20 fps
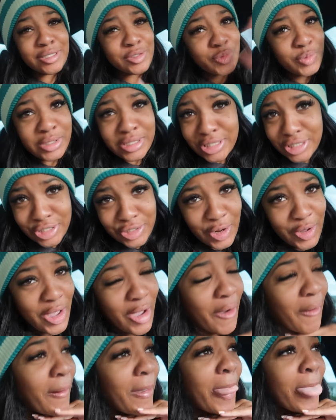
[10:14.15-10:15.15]
just wanted to show
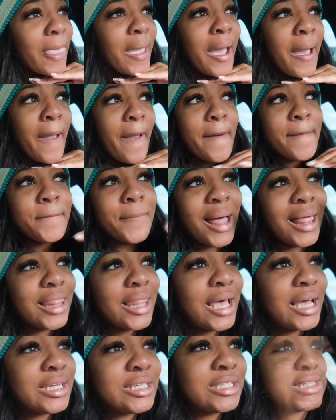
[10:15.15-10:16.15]
y'all my
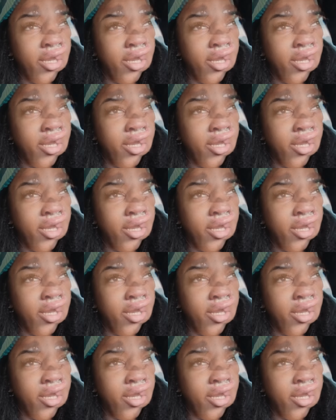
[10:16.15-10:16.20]
lash.